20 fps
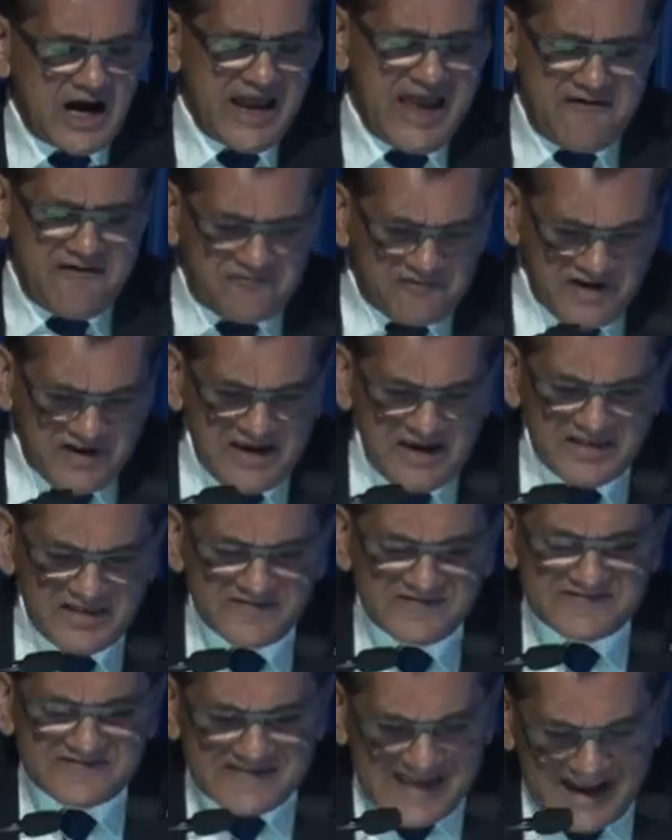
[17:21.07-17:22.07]
Every
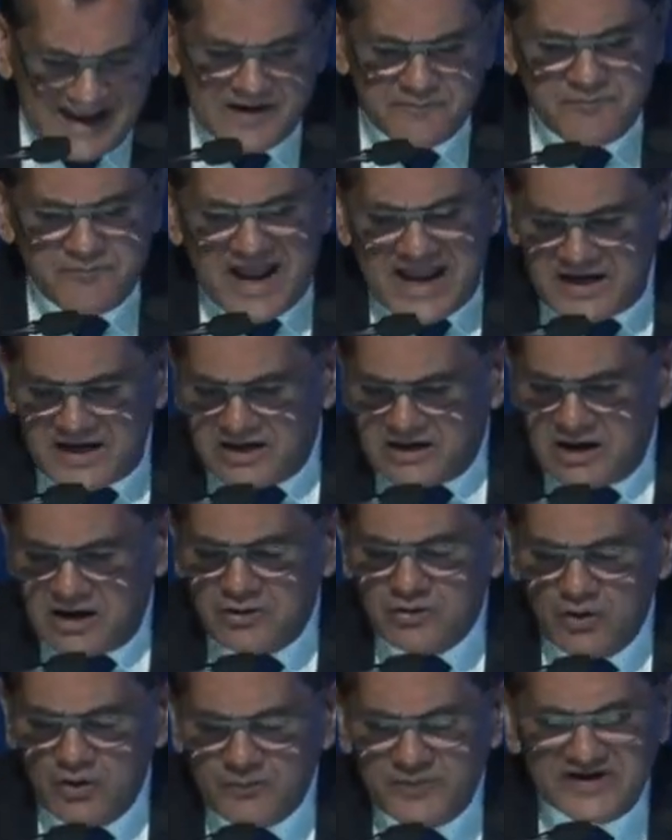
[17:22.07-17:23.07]
second bank
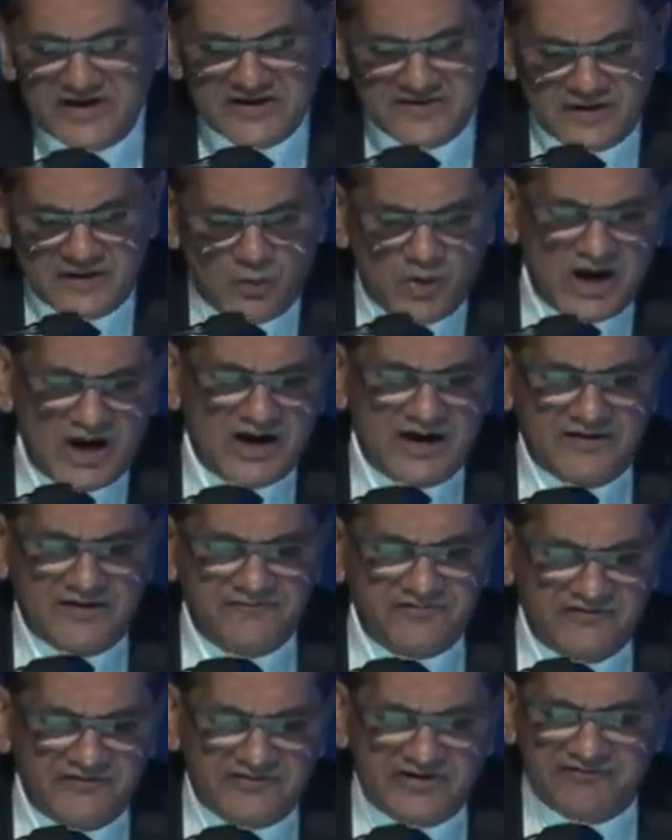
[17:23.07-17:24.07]
account opened in the world, and
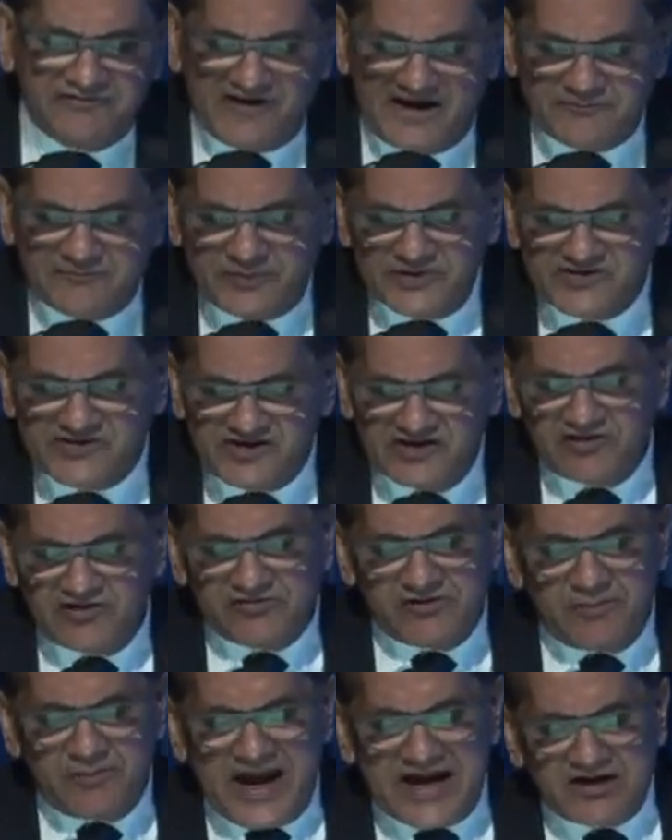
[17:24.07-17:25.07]
55% of
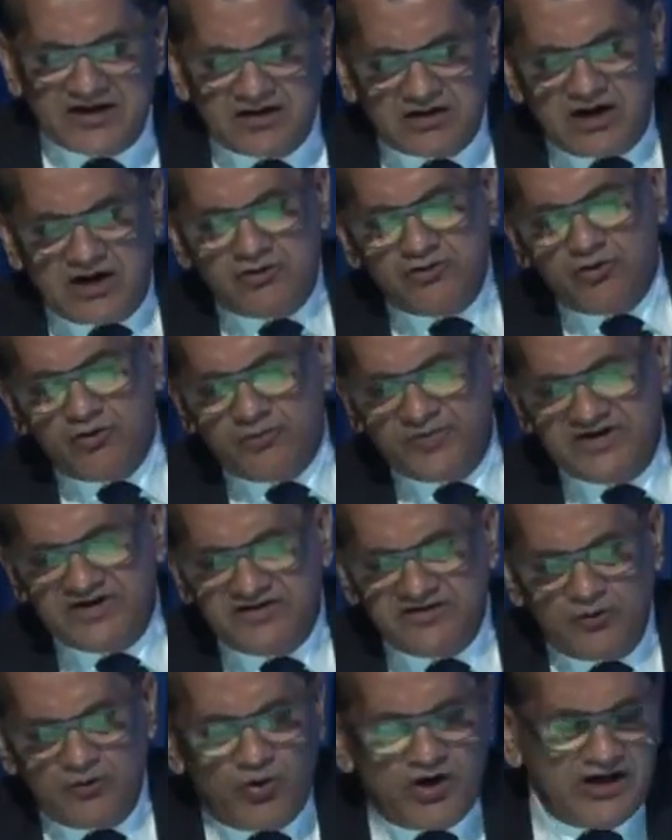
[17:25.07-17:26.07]
the bank account opened
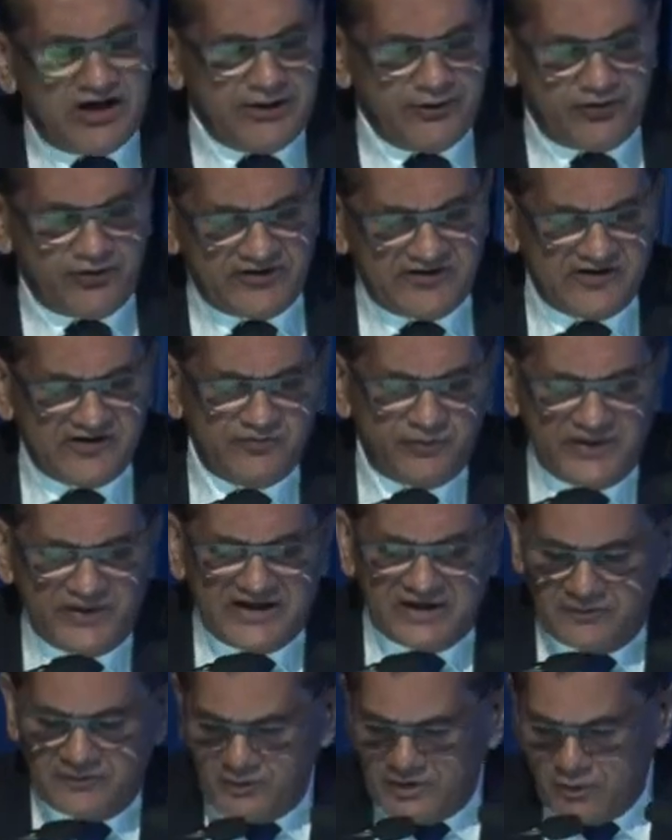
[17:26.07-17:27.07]
in the world during this
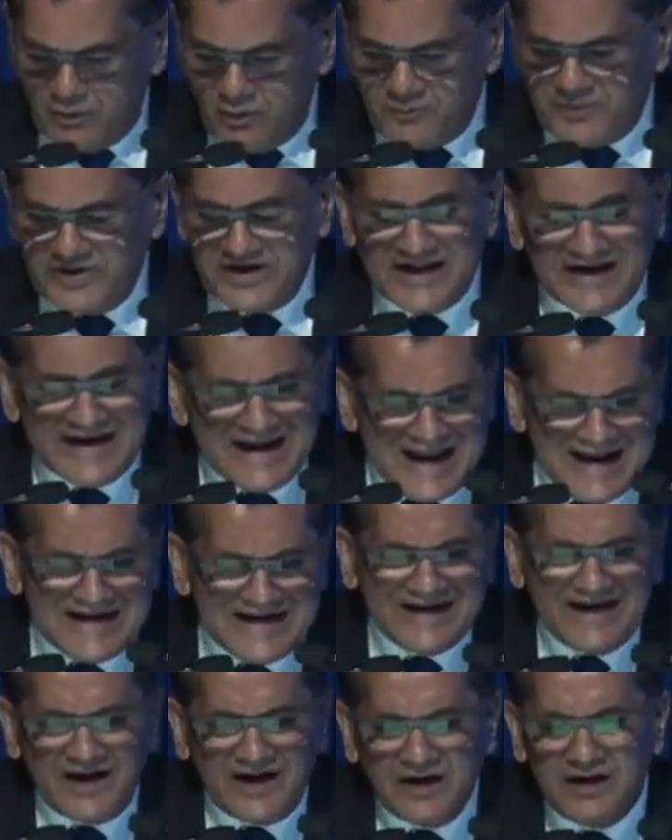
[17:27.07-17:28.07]
period were opened in
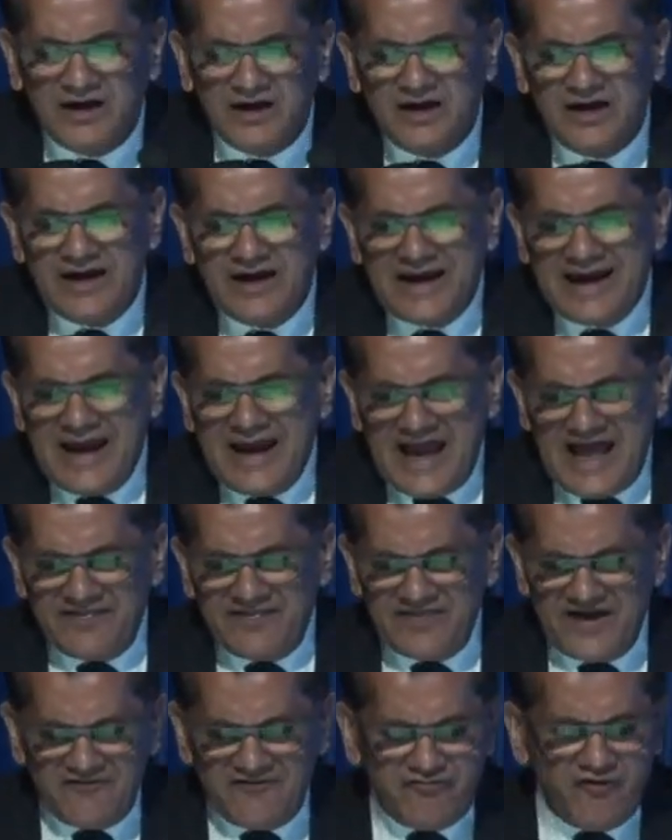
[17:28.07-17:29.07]
India.
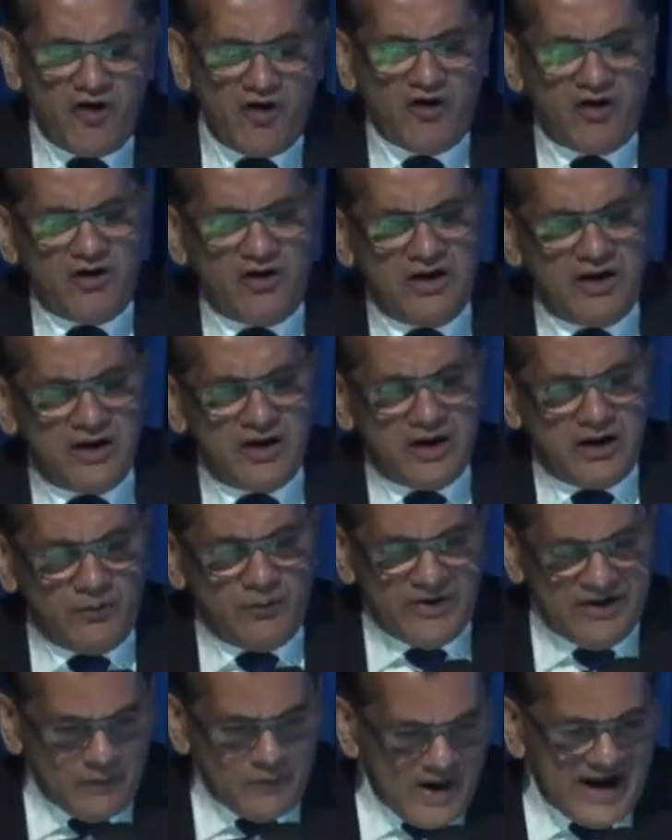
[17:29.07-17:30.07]
And therefore,
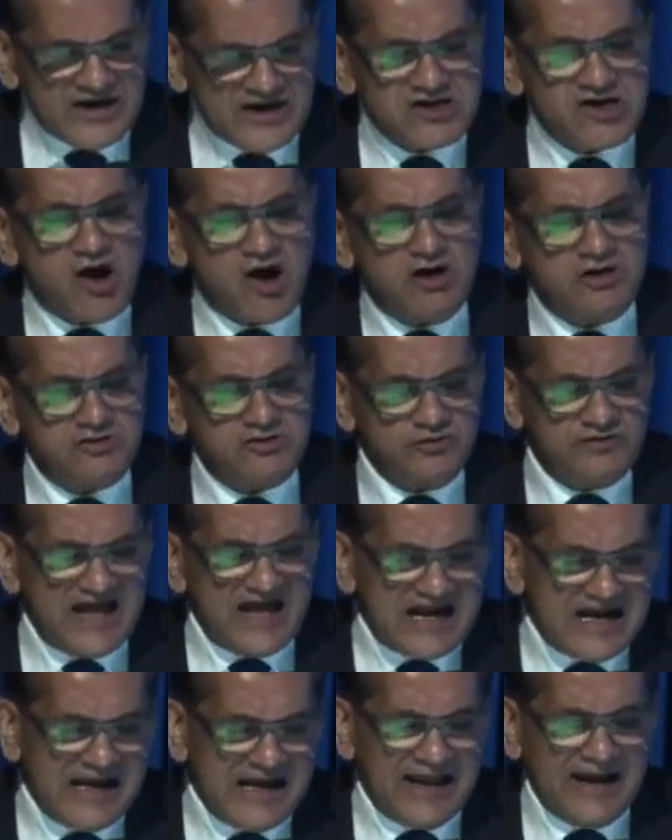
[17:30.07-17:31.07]
we went on to
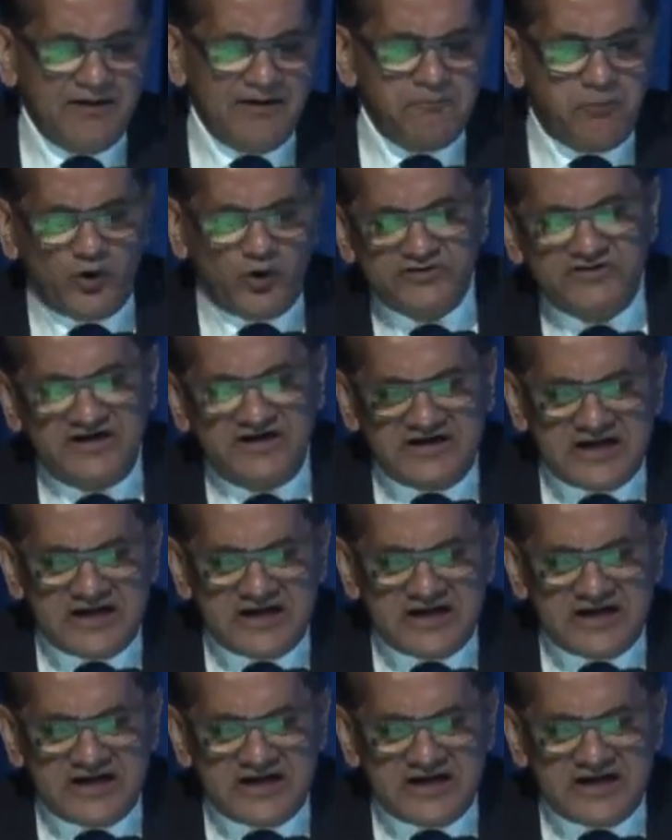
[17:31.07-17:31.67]
then link both the